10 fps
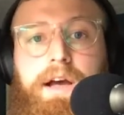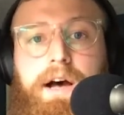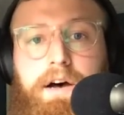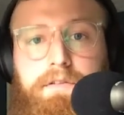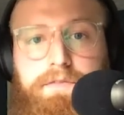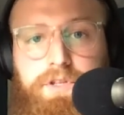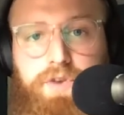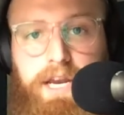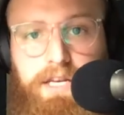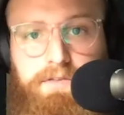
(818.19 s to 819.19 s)
of
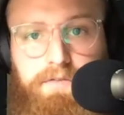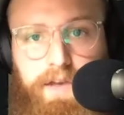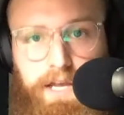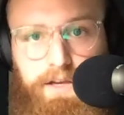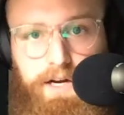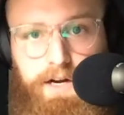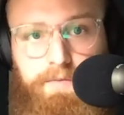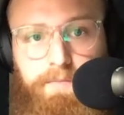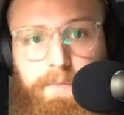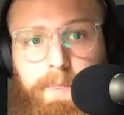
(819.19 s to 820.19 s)
training to
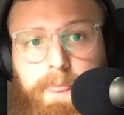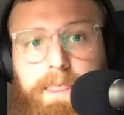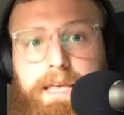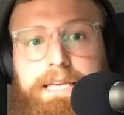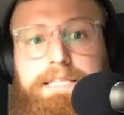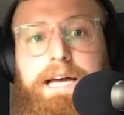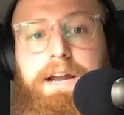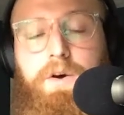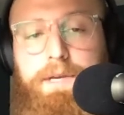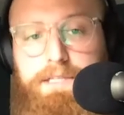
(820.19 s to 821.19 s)
failure is
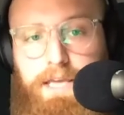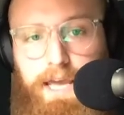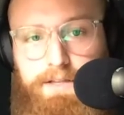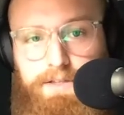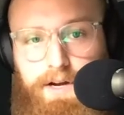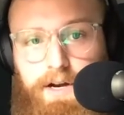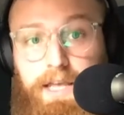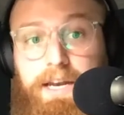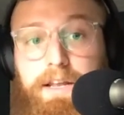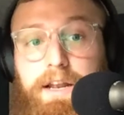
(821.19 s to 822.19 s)
not always the answer.
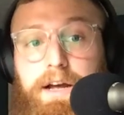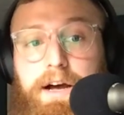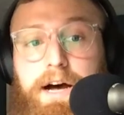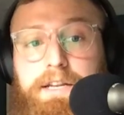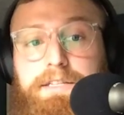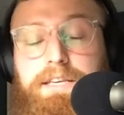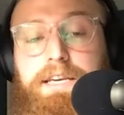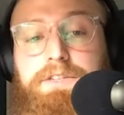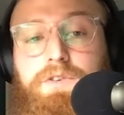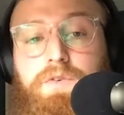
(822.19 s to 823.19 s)
And it honestly
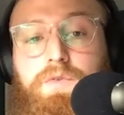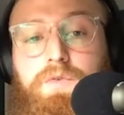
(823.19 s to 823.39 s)
is,